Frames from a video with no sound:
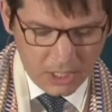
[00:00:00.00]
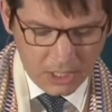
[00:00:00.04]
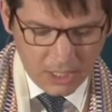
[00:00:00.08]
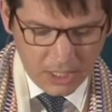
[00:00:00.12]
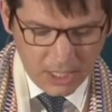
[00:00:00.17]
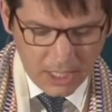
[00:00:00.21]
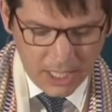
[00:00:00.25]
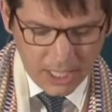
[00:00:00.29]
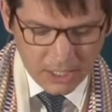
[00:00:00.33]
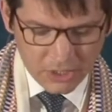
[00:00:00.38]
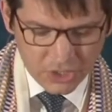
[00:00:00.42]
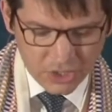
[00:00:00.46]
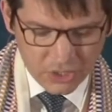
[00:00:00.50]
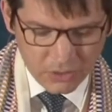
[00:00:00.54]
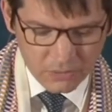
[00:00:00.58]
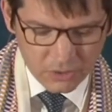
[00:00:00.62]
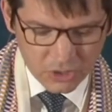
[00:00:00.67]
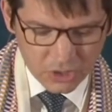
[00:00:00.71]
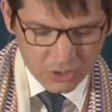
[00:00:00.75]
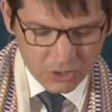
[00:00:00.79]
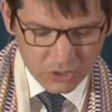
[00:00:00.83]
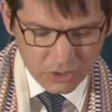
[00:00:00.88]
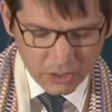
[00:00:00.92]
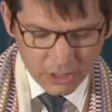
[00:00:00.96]
And she
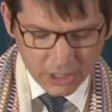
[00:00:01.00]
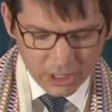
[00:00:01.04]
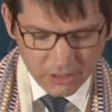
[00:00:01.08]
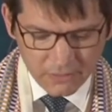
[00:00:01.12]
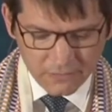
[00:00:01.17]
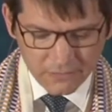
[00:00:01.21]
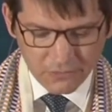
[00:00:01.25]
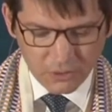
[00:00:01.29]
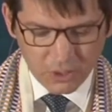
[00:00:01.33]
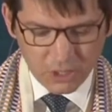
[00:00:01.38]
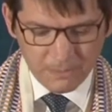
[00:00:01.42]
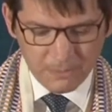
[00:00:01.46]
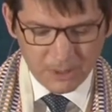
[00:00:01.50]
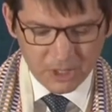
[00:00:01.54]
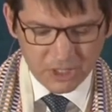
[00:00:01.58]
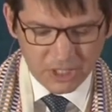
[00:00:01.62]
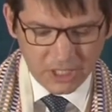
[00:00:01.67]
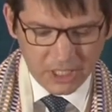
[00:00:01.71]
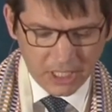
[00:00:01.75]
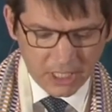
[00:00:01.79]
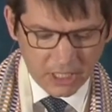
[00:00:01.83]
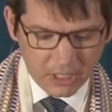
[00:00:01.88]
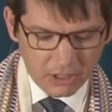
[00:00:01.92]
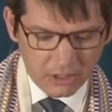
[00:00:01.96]
was looking for a
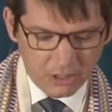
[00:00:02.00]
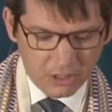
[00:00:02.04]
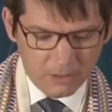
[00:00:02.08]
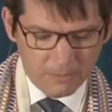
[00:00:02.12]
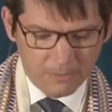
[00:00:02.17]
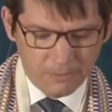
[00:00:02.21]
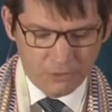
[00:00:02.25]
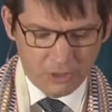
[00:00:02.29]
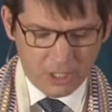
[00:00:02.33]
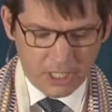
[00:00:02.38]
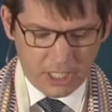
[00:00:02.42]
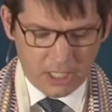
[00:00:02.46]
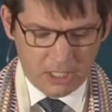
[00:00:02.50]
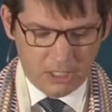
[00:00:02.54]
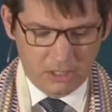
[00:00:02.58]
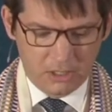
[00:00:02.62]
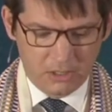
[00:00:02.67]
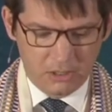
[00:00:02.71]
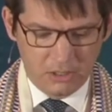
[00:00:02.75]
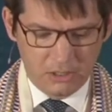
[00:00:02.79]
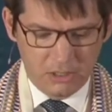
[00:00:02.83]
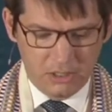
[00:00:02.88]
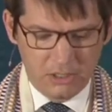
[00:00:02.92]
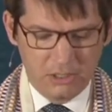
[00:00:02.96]
particular
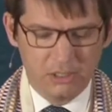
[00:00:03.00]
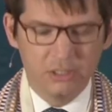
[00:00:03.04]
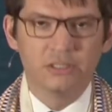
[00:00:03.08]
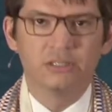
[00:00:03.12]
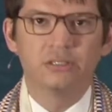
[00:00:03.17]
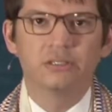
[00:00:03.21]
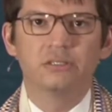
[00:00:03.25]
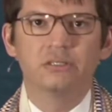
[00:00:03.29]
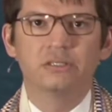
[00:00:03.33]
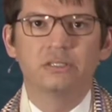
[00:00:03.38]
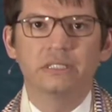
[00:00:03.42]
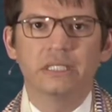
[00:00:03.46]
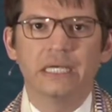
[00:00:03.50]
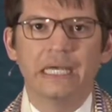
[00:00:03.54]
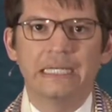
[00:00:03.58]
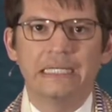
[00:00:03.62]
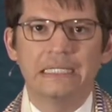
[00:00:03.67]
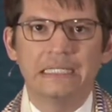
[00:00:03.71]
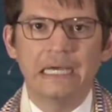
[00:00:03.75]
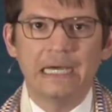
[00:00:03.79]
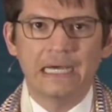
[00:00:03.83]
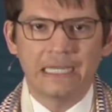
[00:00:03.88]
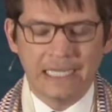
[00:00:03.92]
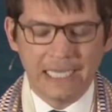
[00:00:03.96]
prayer
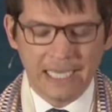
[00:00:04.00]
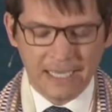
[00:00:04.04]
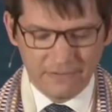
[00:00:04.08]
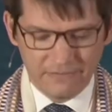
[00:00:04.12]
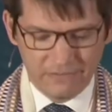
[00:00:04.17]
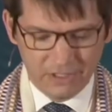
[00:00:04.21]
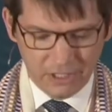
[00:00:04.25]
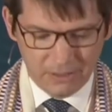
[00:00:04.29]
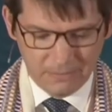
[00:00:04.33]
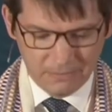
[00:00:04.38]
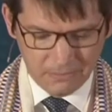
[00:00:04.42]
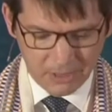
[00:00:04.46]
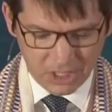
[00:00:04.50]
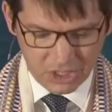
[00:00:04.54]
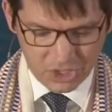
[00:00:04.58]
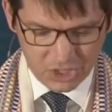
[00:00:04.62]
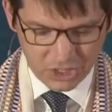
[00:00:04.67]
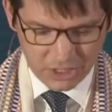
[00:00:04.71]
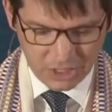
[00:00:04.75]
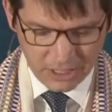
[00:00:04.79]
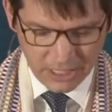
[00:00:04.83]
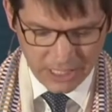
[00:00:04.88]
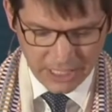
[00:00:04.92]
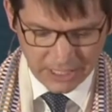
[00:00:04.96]
and not having
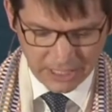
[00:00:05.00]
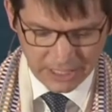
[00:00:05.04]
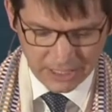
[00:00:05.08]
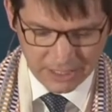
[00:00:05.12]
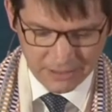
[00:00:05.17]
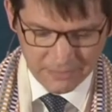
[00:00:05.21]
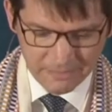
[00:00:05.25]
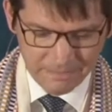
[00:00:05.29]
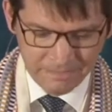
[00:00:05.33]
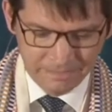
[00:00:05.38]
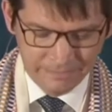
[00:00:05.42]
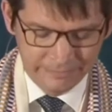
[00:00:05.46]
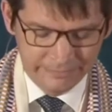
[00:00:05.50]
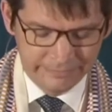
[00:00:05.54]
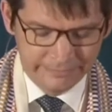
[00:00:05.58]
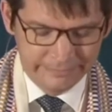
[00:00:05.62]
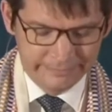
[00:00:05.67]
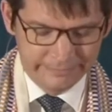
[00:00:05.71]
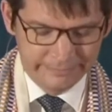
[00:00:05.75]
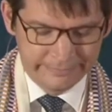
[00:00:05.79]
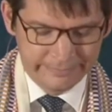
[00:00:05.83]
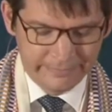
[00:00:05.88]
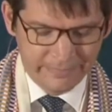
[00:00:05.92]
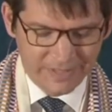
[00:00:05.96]
much luck.
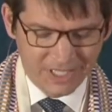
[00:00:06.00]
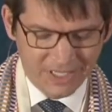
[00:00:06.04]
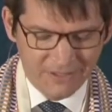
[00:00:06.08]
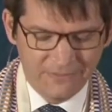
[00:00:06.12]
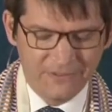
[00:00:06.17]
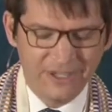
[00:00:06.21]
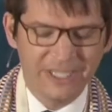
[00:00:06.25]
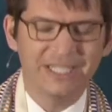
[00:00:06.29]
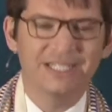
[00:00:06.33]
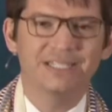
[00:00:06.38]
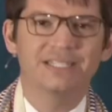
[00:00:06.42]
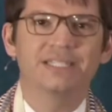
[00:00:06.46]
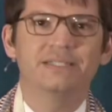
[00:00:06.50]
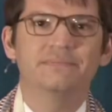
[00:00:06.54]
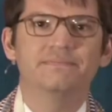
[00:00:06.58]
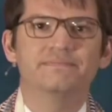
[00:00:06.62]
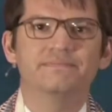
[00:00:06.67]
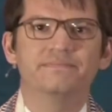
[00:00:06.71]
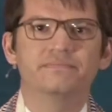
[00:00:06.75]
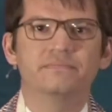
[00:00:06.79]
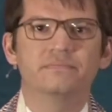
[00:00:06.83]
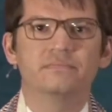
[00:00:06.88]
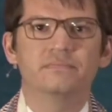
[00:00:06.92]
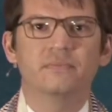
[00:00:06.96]
Finally,
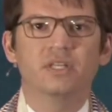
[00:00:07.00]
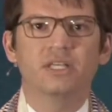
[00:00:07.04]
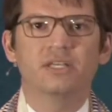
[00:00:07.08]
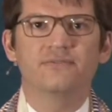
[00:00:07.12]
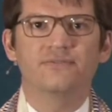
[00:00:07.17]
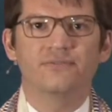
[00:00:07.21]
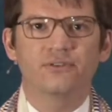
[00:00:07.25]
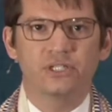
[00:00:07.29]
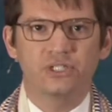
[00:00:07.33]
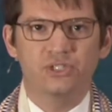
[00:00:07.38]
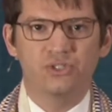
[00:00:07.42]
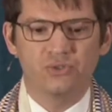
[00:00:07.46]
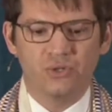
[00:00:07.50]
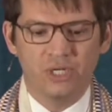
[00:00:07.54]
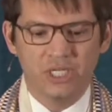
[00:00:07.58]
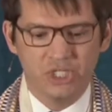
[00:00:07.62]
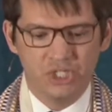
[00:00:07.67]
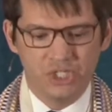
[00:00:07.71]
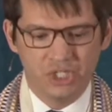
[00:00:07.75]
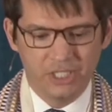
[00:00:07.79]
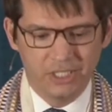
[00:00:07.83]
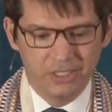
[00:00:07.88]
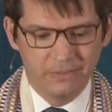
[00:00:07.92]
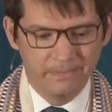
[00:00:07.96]
in
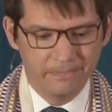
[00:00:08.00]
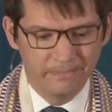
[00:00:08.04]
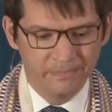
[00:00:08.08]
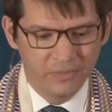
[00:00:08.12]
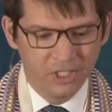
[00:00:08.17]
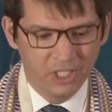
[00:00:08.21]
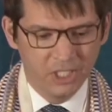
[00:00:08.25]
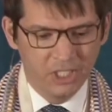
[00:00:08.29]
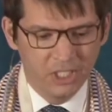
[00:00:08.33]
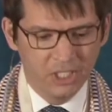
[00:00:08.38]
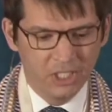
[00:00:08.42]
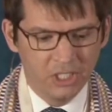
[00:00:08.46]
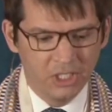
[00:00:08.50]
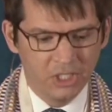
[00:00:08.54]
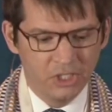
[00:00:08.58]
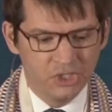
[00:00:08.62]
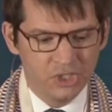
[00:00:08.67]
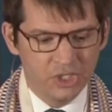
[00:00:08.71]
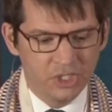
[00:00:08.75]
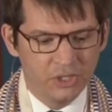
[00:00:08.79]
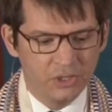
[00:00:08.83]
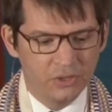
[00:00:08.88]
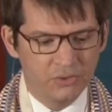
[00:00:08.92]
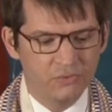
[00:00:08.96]
frustration,
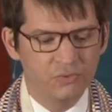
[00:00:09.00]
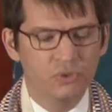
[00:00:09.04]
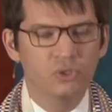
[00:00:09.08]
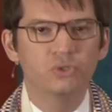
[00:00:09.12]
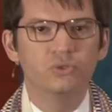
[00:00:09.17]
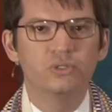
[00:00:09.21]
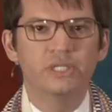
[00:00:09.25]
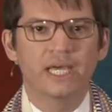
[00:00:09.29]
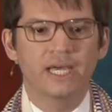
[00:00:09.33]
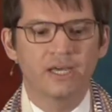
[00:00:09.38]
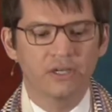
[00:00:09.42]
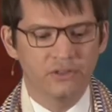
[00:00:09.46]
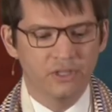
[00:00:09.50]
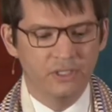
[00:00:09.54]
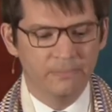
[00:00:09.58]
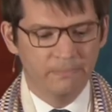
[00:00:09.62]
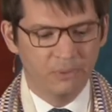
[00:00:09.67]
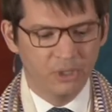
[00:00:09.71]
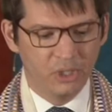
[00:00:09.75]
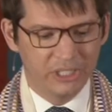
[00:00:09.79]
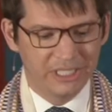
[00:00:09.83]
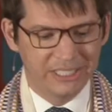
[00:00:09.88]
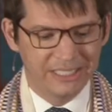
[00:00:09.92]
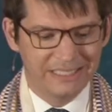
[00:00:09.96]
she threw down the
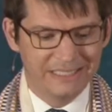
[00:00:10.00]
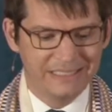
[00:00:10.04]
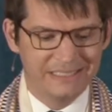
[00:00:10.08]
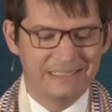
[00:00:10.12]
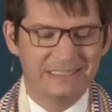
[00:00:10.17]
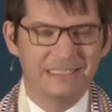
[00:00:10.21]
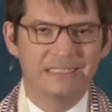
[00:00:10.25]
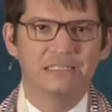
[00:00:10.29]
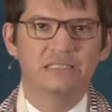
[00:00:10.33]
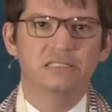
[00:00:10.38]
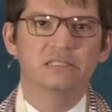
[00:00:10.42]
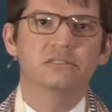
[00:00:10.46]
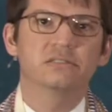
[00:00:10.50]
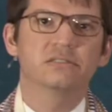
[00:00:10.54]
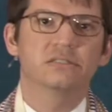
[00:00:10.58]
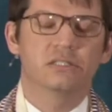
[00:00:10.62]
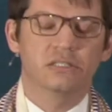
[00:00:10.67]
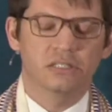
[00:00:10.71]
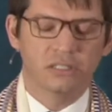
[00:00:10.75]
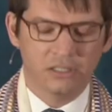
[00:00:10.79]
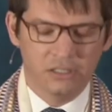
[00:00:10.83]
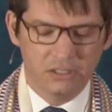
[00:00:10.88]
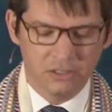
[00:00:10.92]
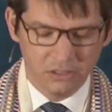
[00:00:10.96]
book and said,
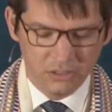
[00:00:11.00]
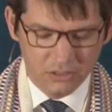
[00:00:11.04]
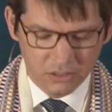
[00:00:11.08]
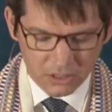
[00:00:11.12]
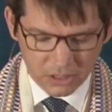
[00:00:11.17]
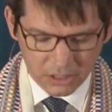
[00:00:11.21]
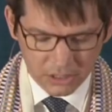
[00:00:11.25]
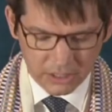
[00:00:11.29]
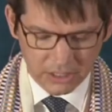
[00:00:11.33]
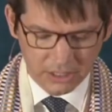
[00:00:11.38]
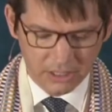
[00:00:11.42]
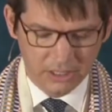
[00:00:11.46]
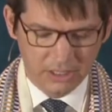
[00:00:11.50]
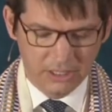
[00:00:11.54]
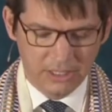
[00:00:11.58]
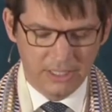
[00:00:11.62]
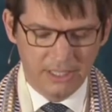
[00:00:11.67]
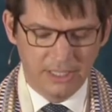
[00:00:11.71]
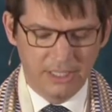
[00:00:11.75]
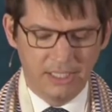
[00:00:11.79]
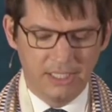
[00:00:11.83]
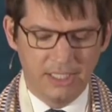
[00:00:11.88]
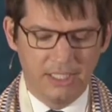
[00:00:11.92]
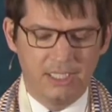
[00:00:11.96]
I
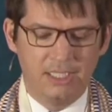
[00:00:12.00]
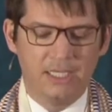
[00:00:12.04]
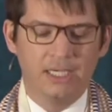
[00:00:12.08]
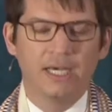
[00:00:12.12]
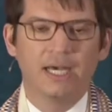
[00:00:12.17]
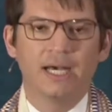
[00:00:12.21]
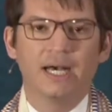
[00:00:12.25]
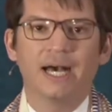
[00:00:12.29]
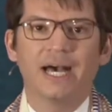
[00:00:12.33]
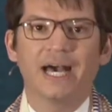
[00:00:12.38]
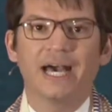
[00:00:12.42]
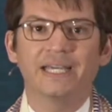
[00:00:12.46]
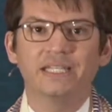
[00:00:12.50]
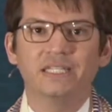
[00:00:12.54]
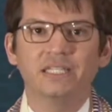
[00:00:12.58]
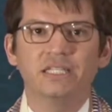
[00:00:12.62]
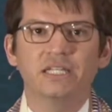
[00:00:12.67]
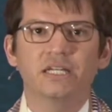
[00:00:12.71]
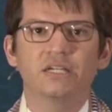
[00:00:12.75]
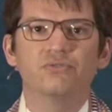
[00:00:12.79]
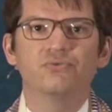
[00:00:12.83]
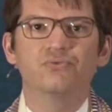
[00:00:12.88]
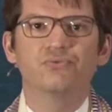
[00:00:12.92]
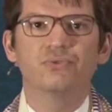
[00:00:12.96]

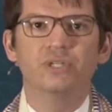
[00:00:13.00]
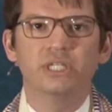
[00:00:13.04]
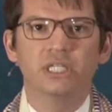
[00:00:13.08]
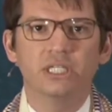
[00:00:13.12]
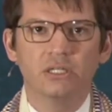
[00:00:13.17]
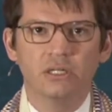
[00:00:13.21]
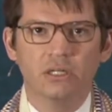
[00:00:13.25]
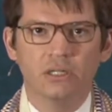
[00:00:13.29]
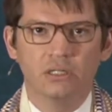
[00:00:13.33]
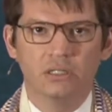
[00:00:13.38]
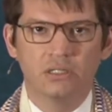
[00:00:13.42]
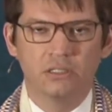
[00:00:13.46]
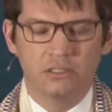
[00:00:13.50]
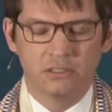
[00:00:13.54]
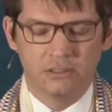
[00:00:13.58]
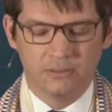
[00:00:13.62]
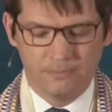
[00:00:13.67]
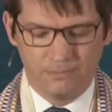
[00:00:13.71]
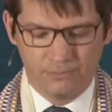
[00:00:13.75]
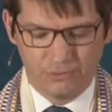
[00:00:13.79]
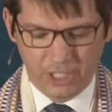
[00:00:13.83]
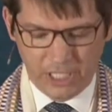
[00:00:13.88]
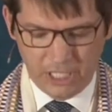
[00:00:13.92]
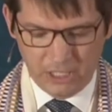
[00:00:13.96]
need a real
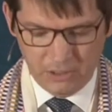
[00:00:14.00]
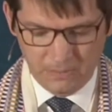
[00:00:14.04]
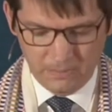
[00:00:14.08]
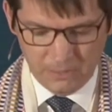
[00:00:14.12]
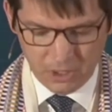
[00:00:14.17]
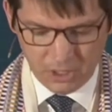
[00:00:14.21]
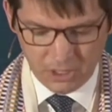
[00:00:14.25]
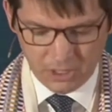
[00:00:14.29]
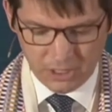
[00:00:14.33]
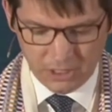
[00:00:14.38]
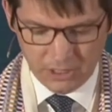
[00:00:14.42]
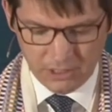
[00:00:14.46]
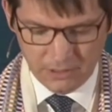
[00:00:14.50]
prayer book.